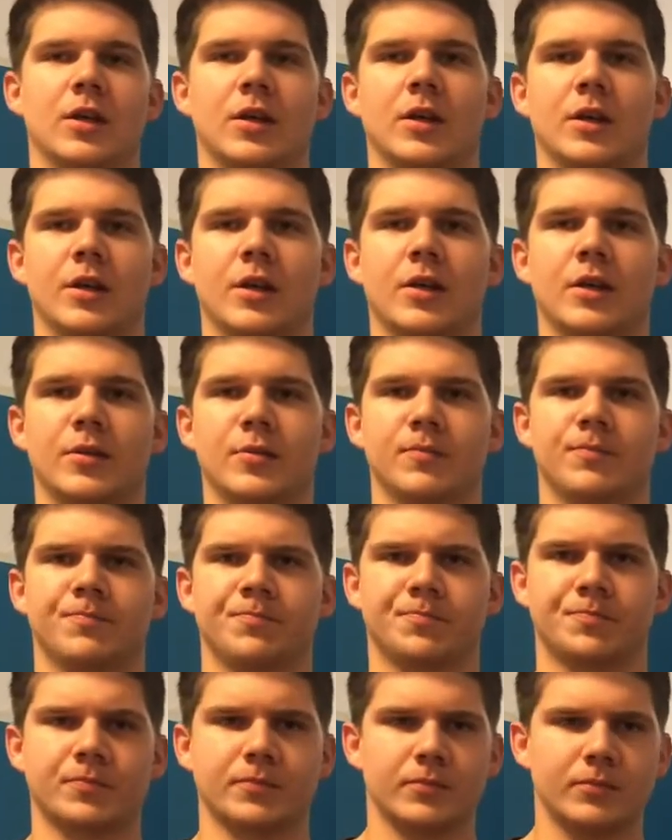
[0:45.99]
And
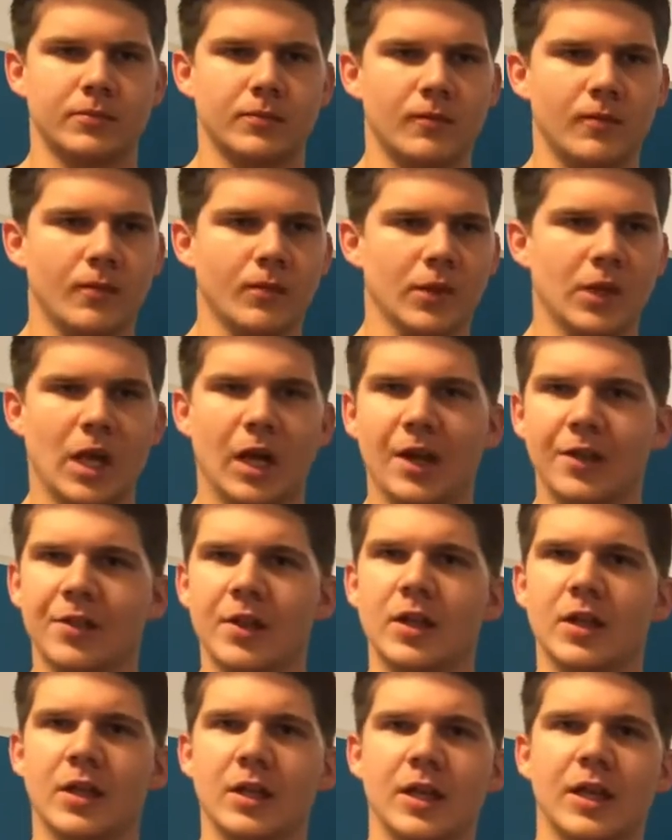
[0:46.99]
I
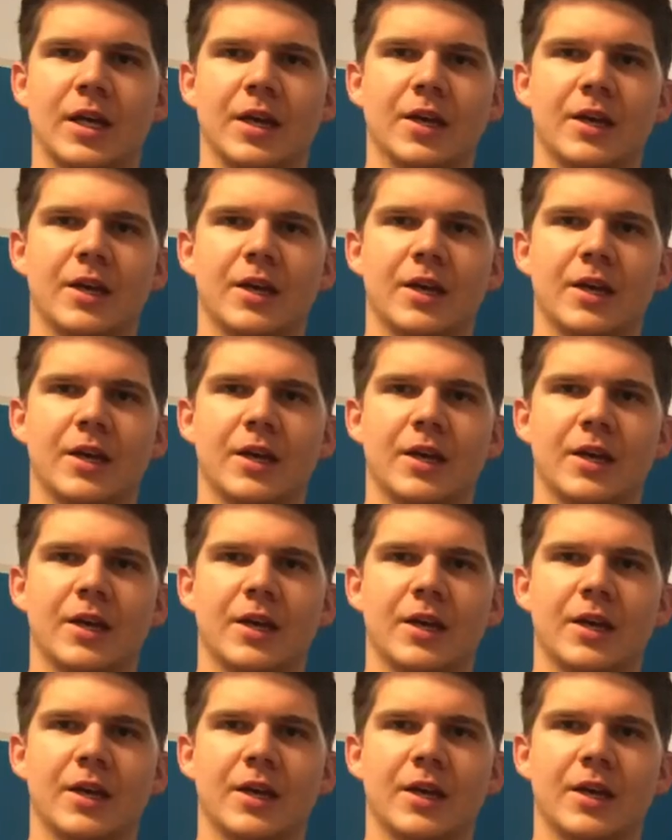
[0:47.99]
think he